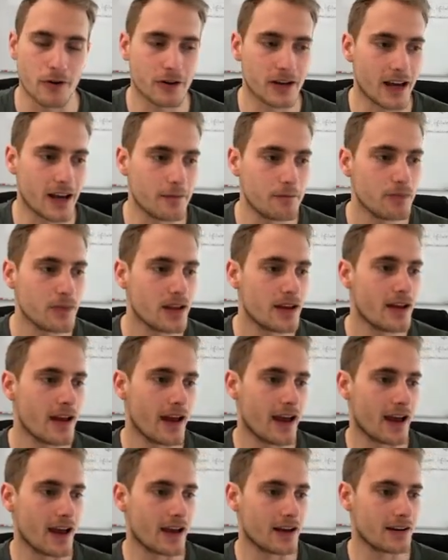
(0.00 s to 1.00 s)
Okay,
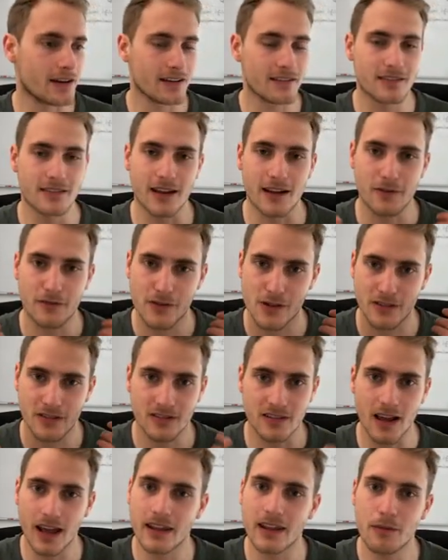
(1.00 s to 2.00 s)
and instead of
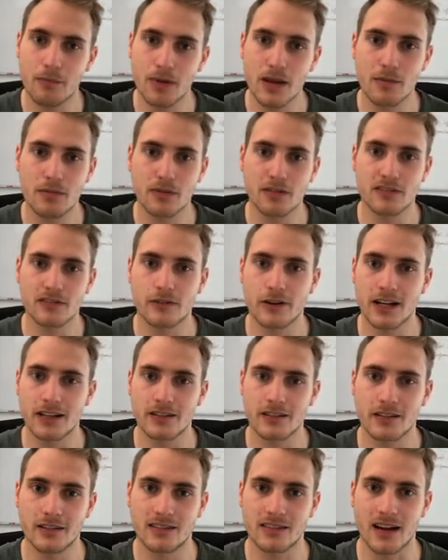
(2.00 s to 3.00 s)
just sending people
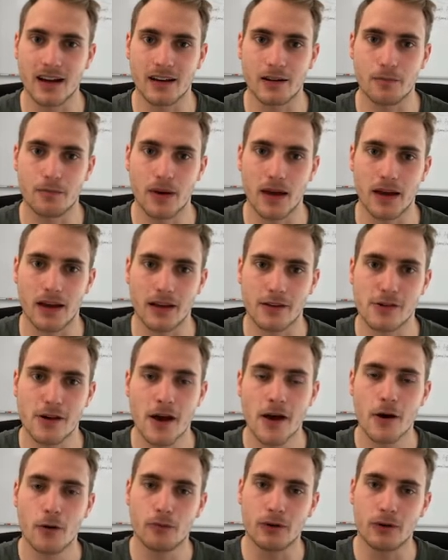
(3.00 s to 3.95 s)
straight to the sign up page,